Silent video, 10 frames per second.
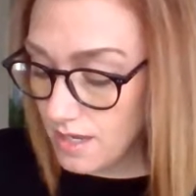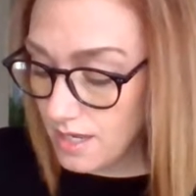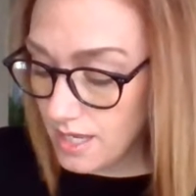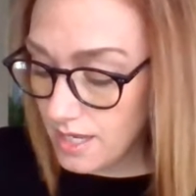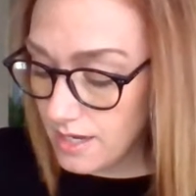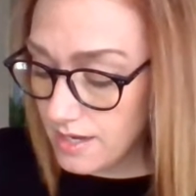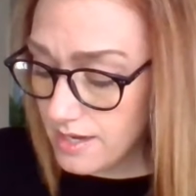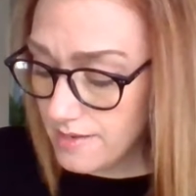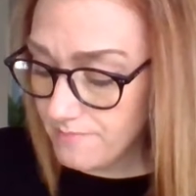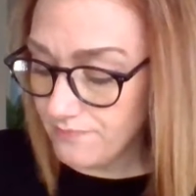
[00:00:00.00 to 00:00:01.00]
and
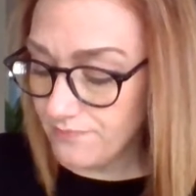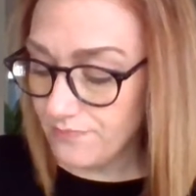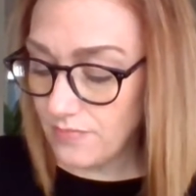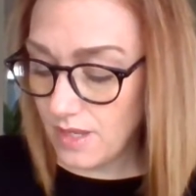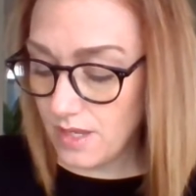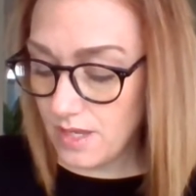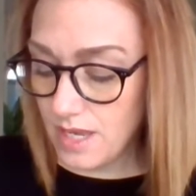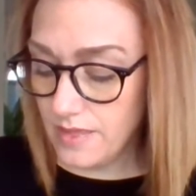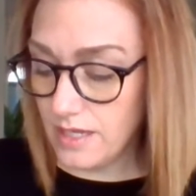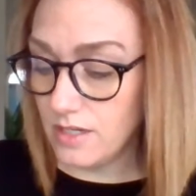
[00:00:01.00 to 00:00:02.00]

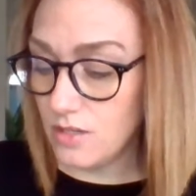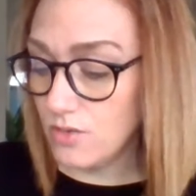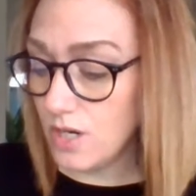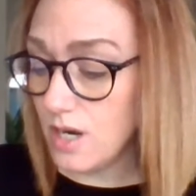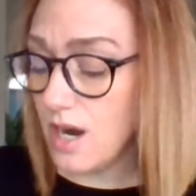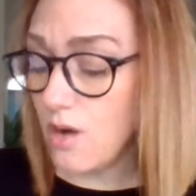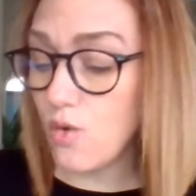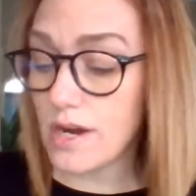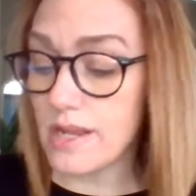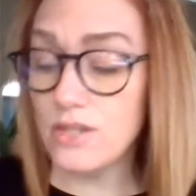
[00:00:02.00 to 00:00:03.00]
then use our
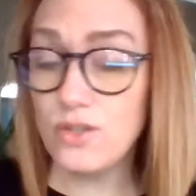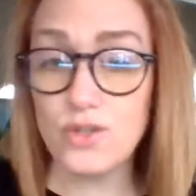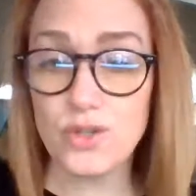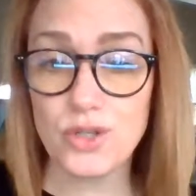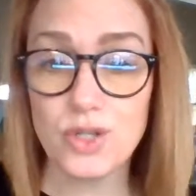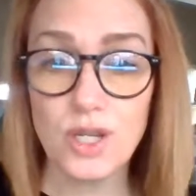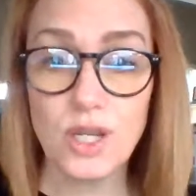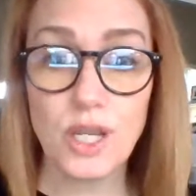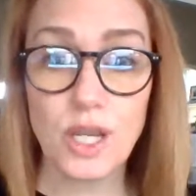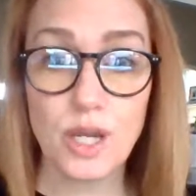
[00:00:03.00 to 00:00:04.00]
orange
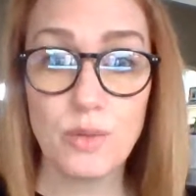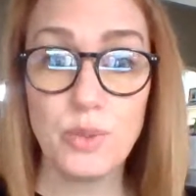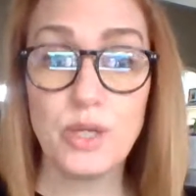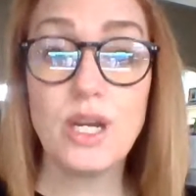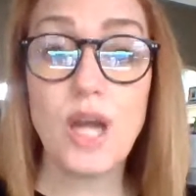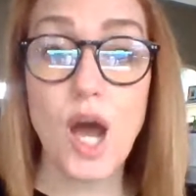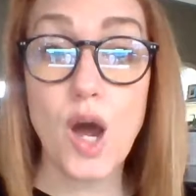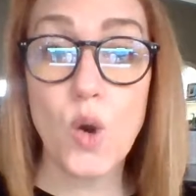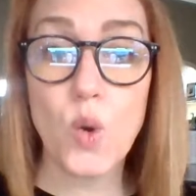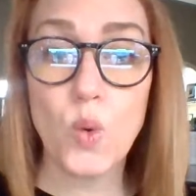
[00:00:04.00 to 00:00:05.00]
and put an
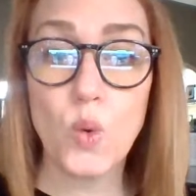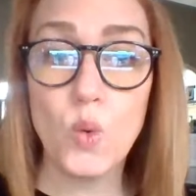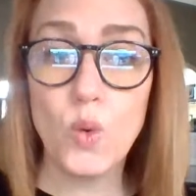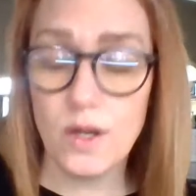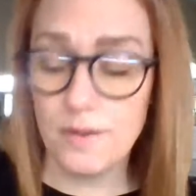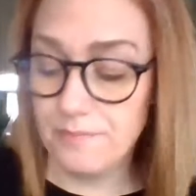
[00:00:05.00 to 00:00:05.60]
O,